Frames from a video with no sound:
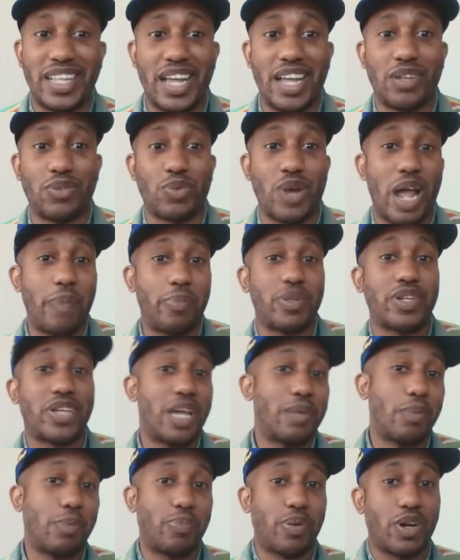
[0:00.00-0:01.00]
now rap
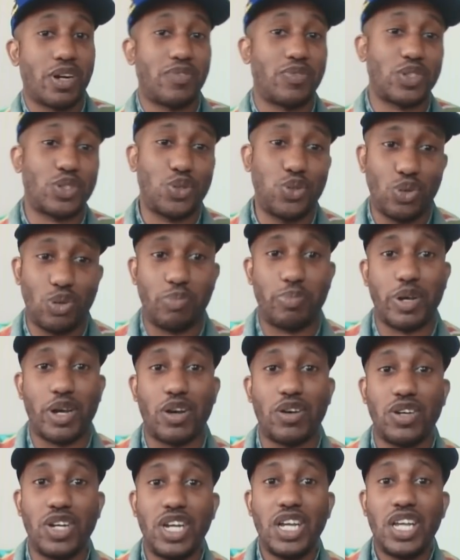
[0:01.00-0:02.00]
became a part of a tool
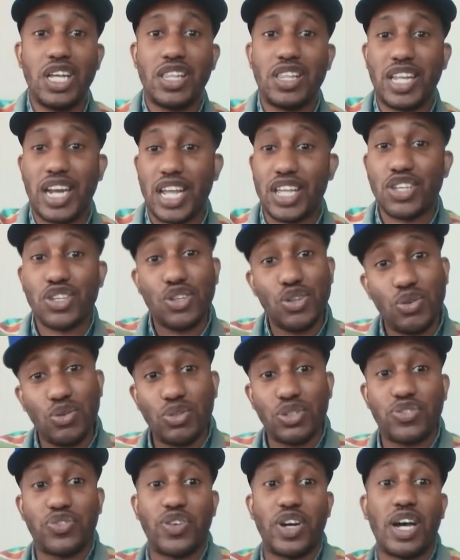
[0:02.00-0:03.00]
belt that I
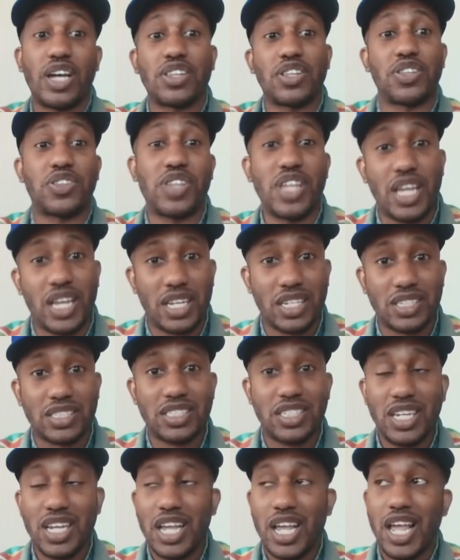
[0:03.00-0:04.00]
use for other
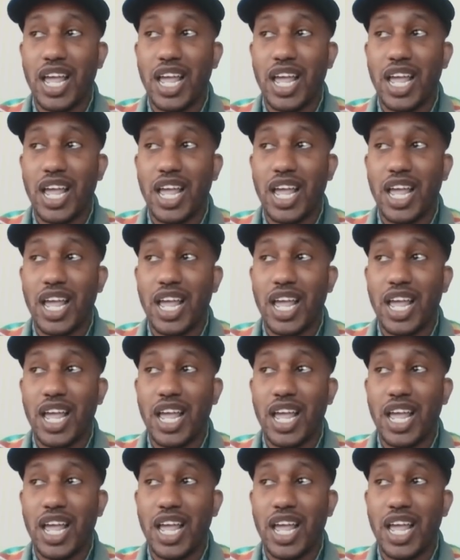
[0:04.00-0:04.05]
things.